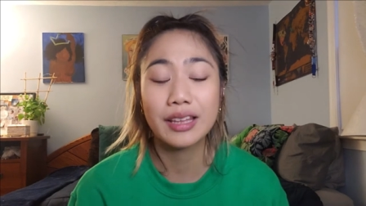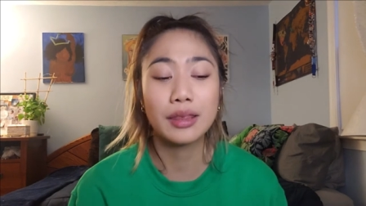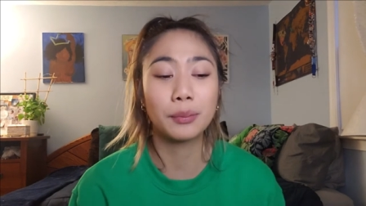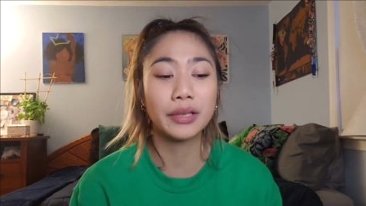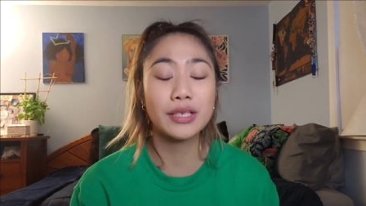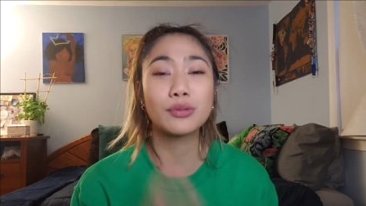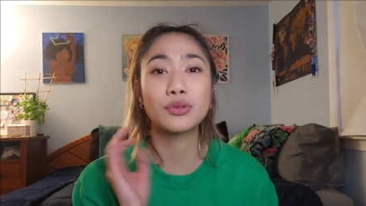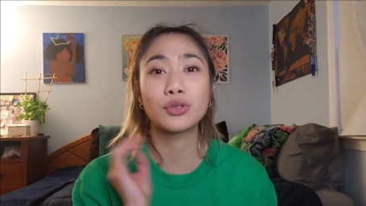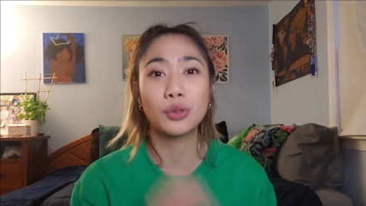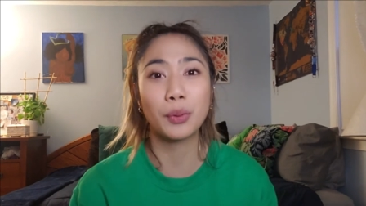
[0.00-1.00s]
The place was
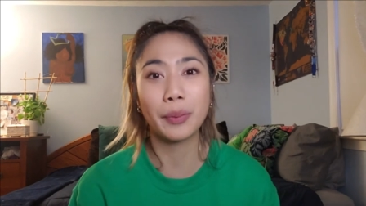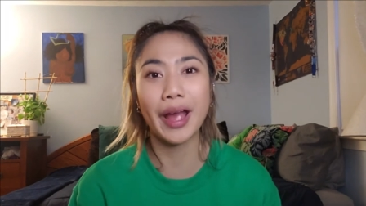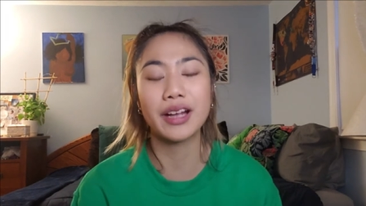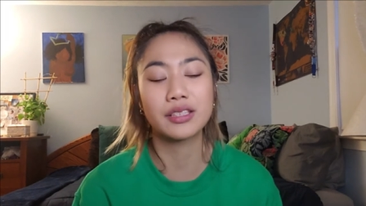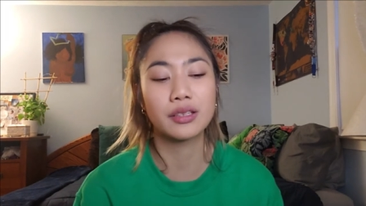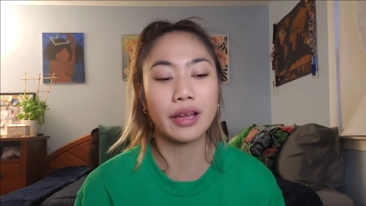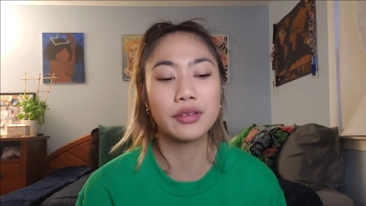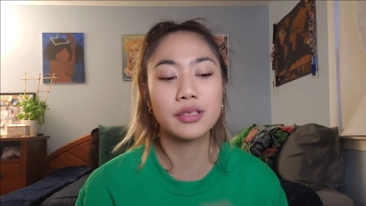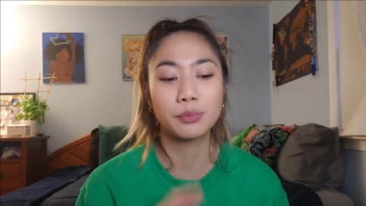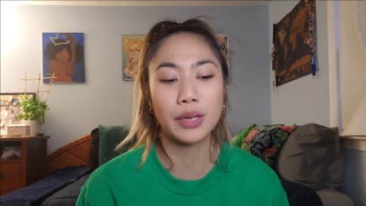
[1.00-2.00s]
super packed. So that
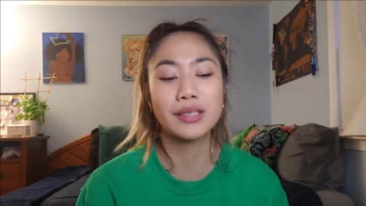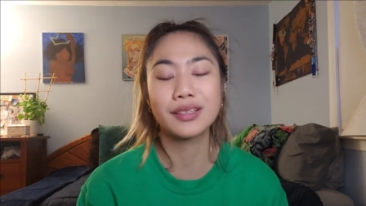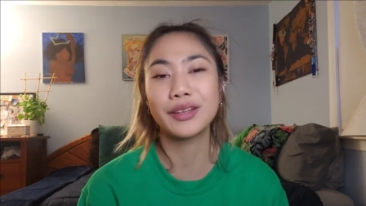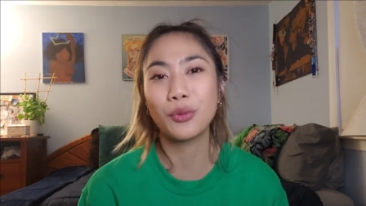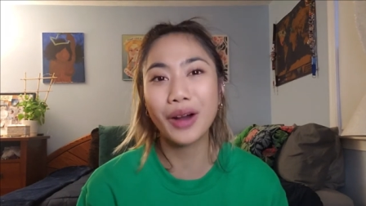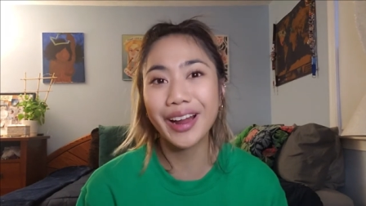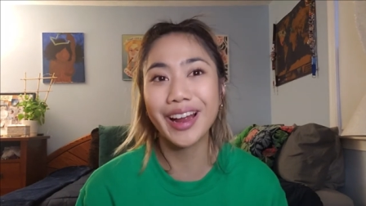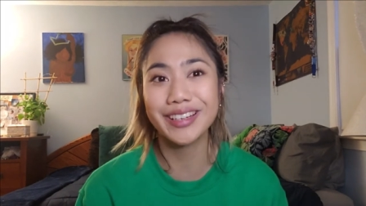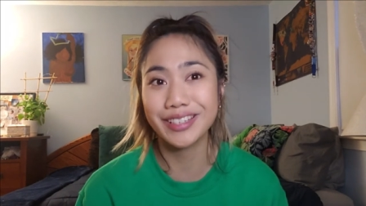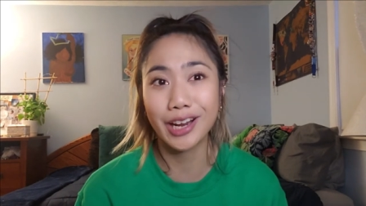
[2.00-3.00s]
was basically why
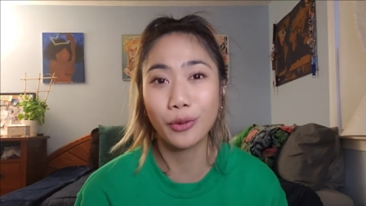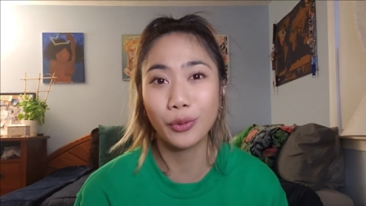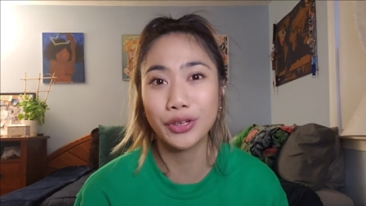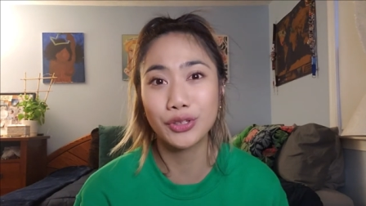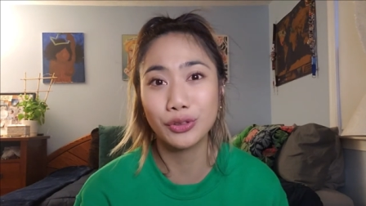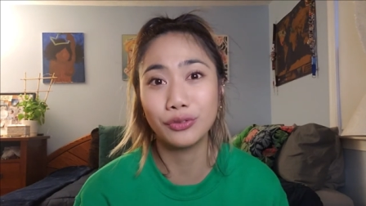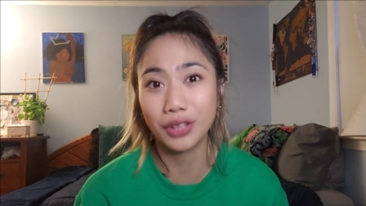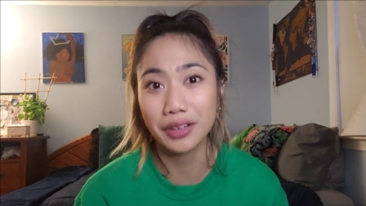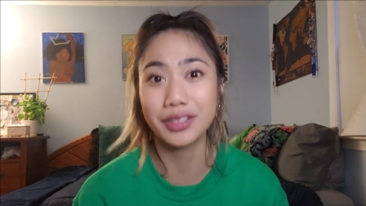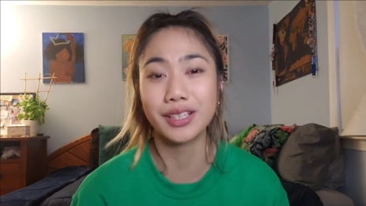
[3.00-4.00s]
I didn't want to vlog the